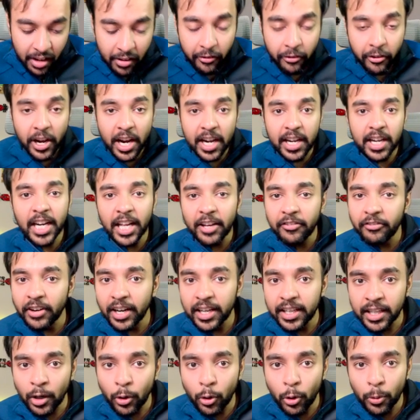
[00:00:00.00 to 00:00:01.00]
where did I
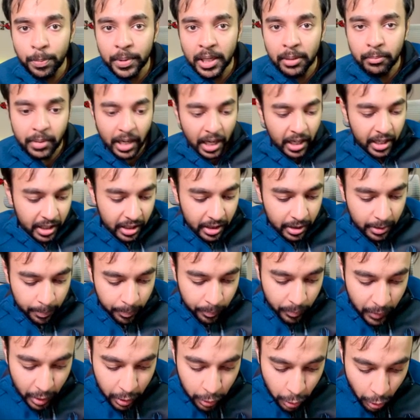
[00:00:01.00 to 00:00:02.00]
find the opening bracket?
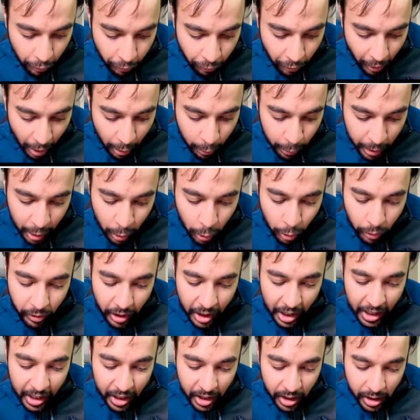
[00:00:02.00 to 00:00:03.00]
you found it over
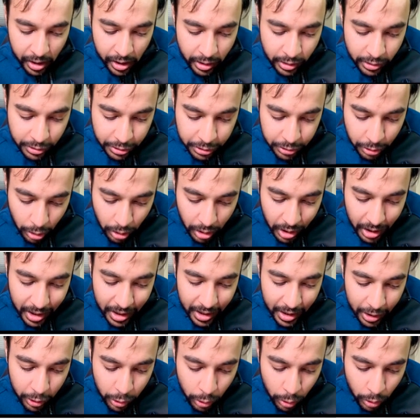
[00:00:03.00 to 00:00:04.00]
here. So
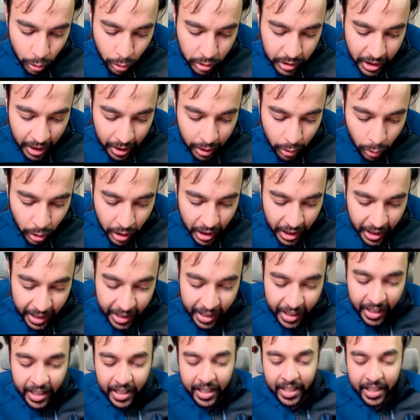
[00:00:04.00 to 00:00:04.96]
you know that, okay,